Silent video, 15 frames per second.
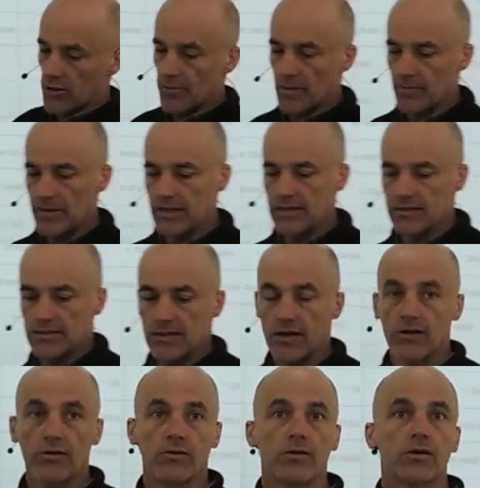cubic meters,
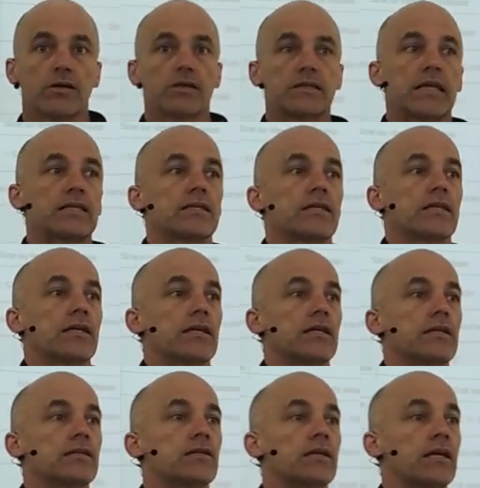so density
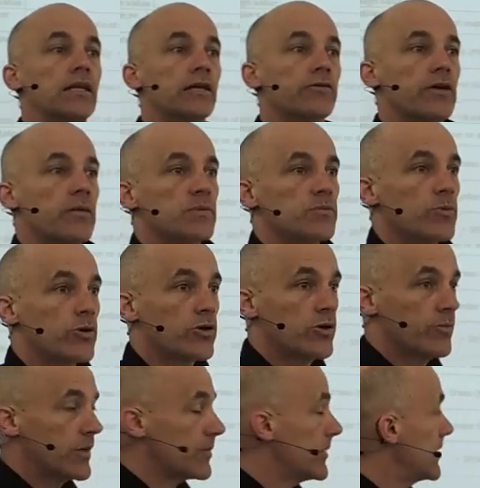is kilograms per cubic